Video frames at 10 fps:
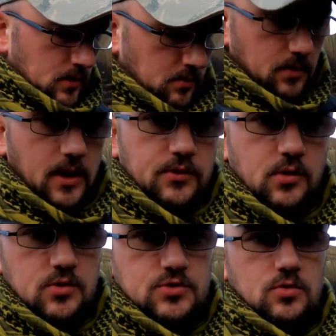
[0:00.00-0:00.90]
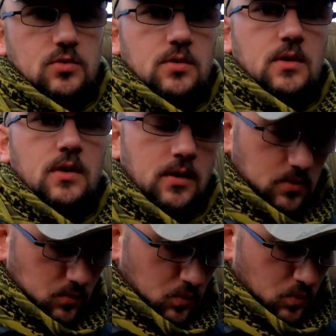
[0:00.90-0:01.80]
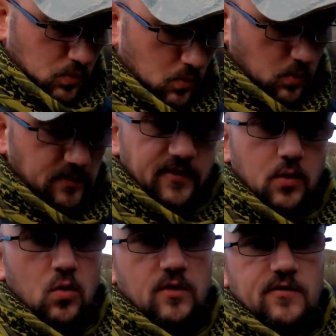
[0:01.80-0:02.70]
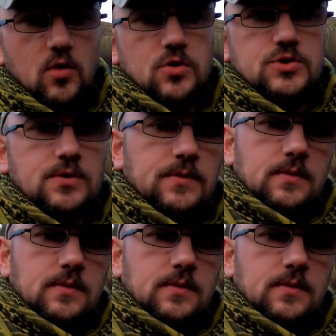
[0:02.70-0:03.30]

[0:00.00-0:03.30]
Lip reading: but I do so with a note of caution.